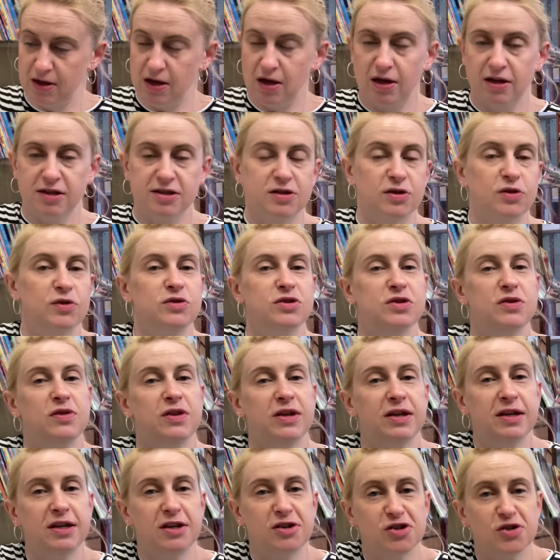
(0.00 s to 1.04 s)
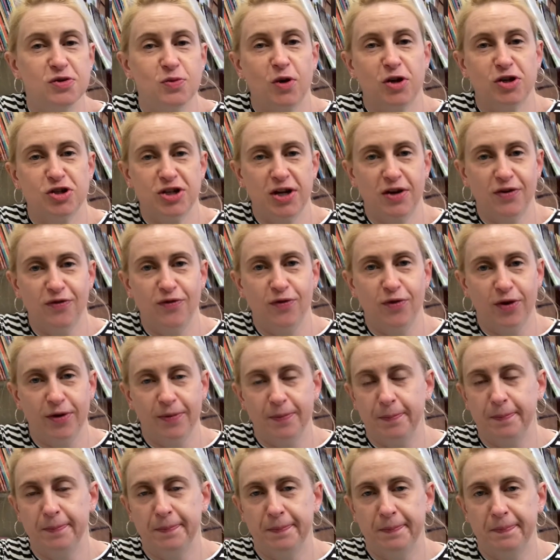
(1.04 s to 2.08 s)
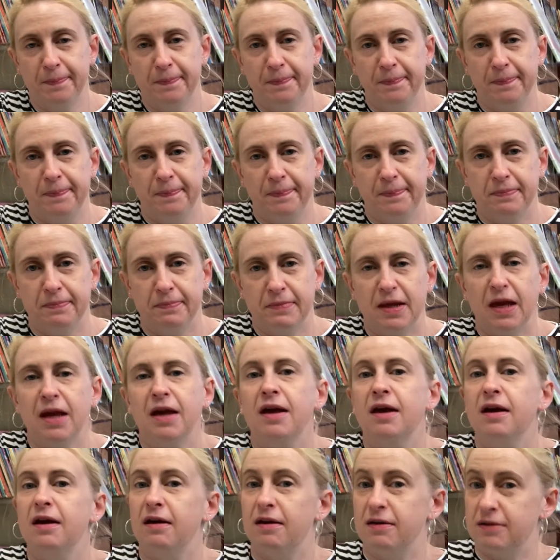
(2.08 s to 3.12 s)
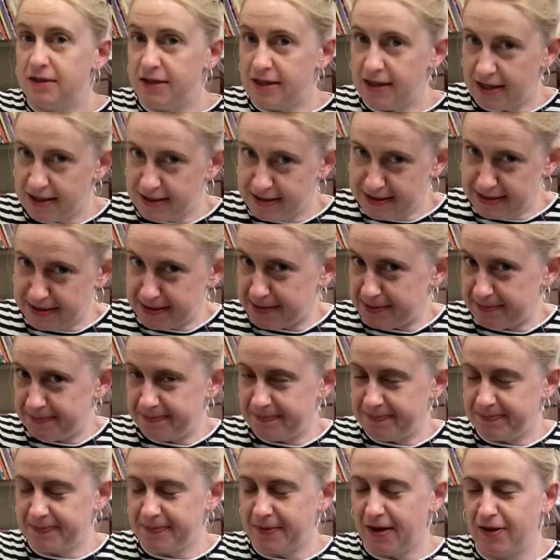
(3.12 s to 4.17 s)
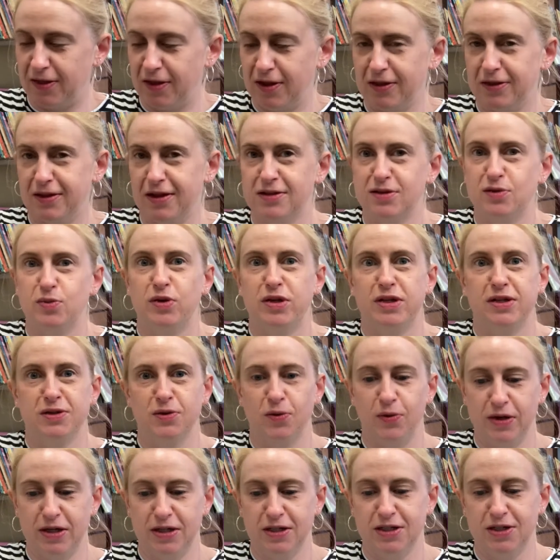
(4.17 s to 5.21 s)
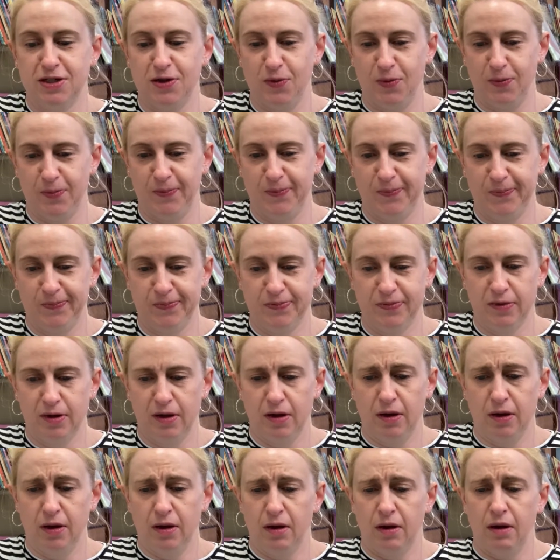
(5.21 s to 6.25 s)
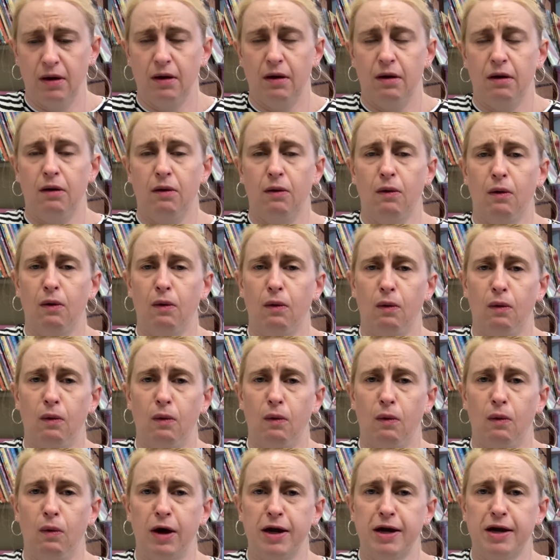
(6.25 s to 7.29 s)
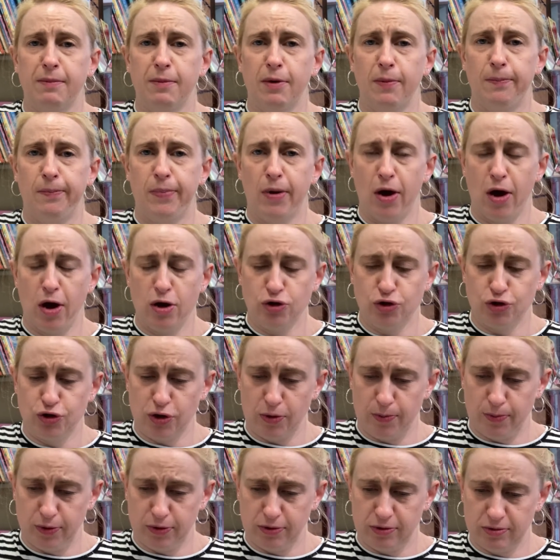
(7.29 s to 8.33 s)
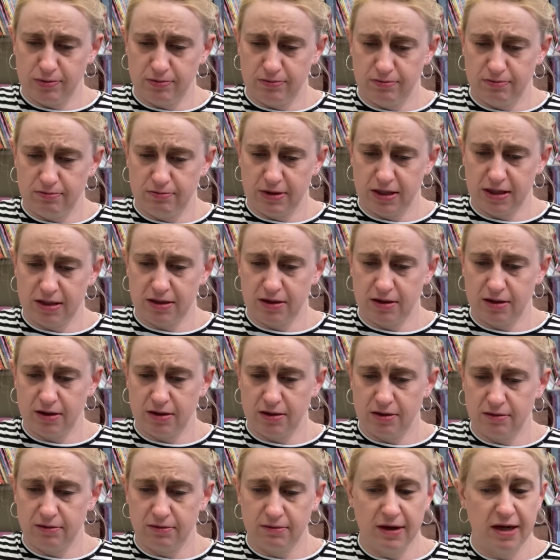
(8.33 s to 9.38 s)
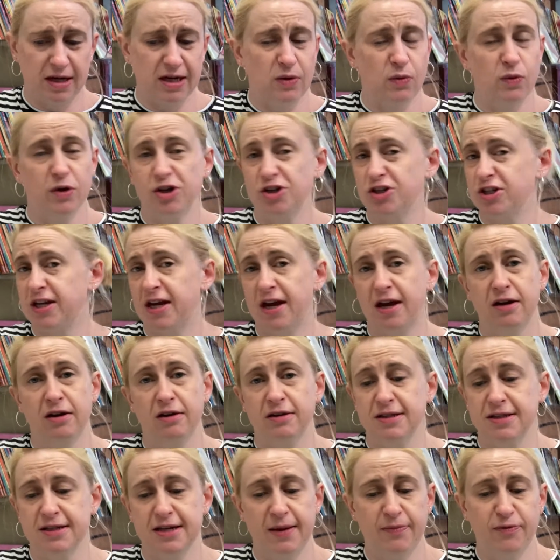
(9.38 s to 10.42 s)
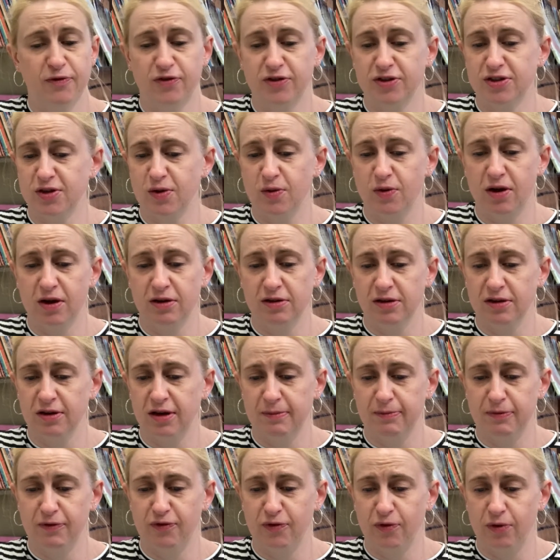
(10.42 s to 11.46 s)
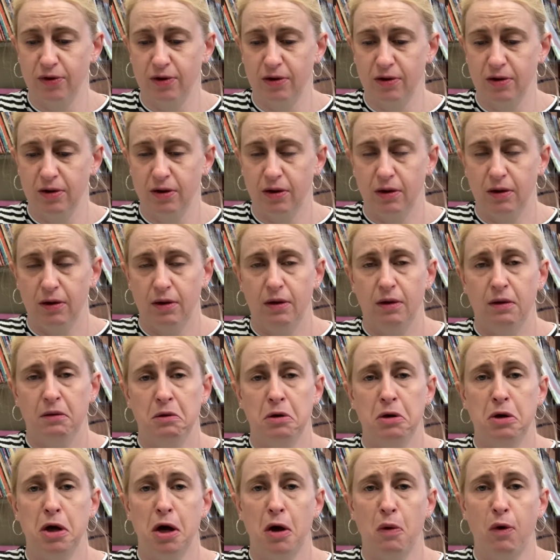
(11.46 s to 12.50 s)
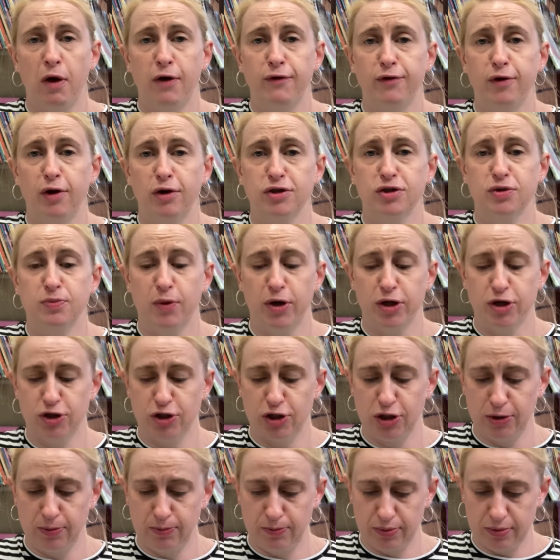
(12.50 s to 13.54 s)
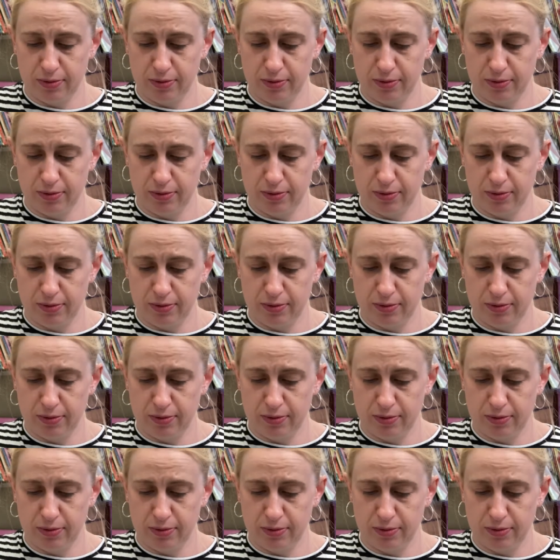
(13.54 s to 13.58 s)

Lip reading: So who do you think he should watch out for? Yes, I think that's what he's going to do. Oh, I am a bad shepherd, he sighed, and he wished he had not slept for so long the night before. Now I've lost my sheep.